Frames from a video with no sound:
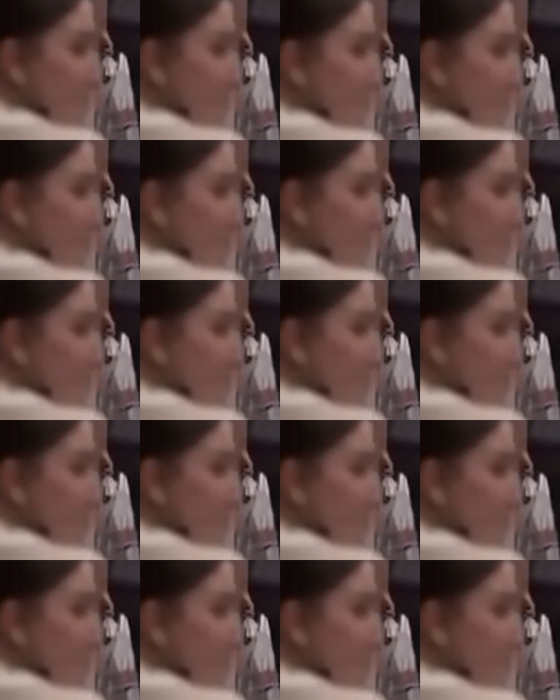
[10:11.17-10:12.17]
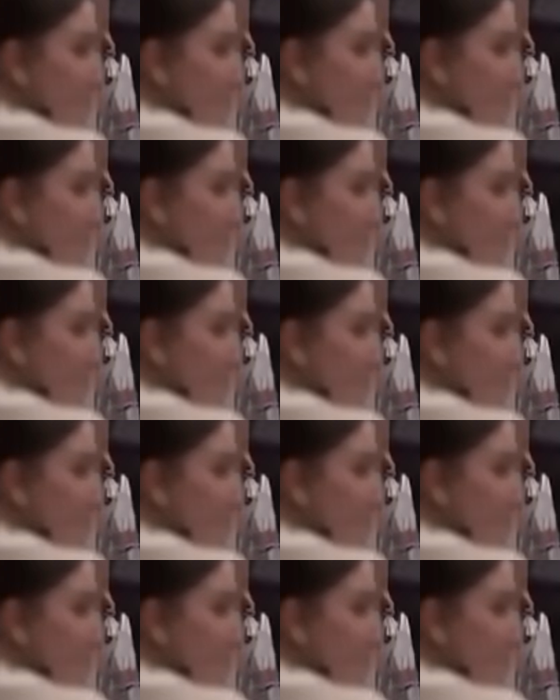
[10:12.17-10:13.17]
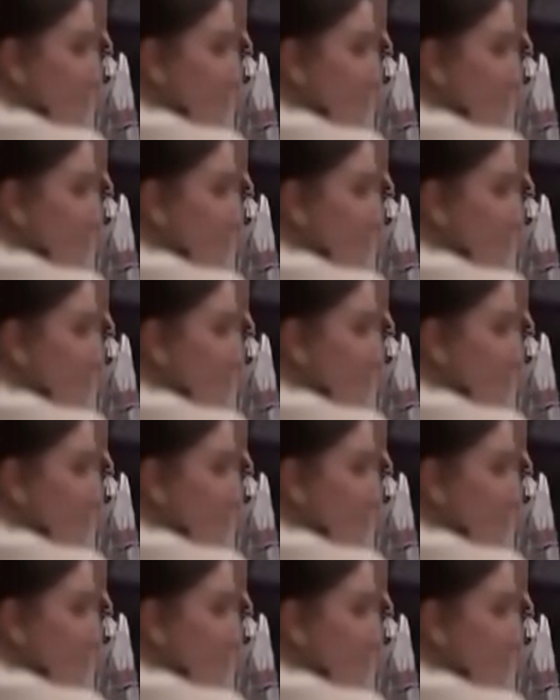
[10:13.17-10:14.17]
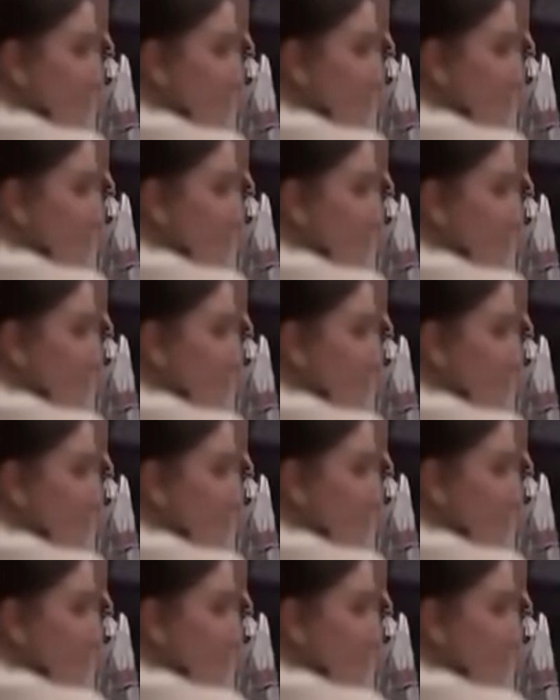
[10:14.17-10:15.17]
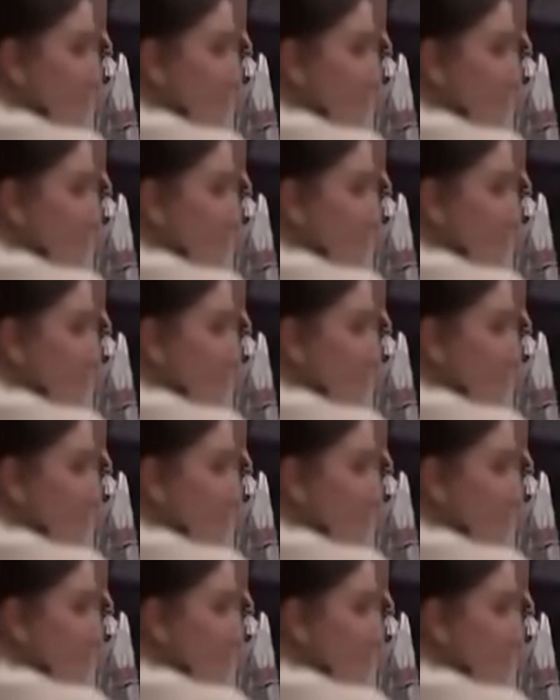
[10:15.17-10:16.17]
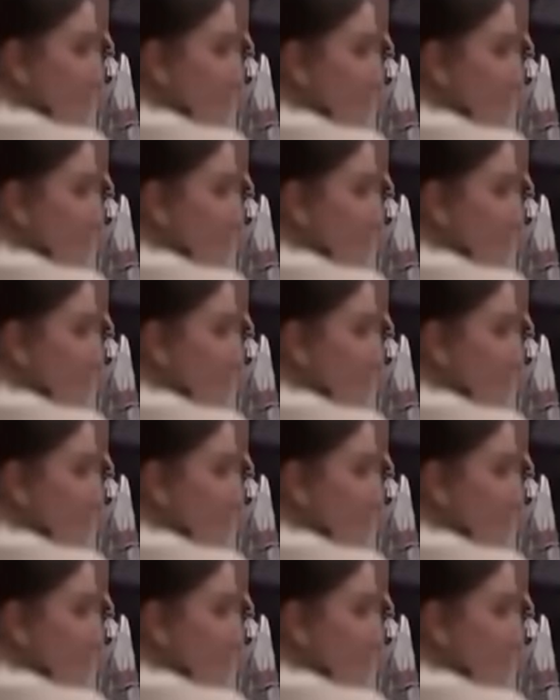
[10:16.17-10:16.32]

No words are spoken by the person on screen.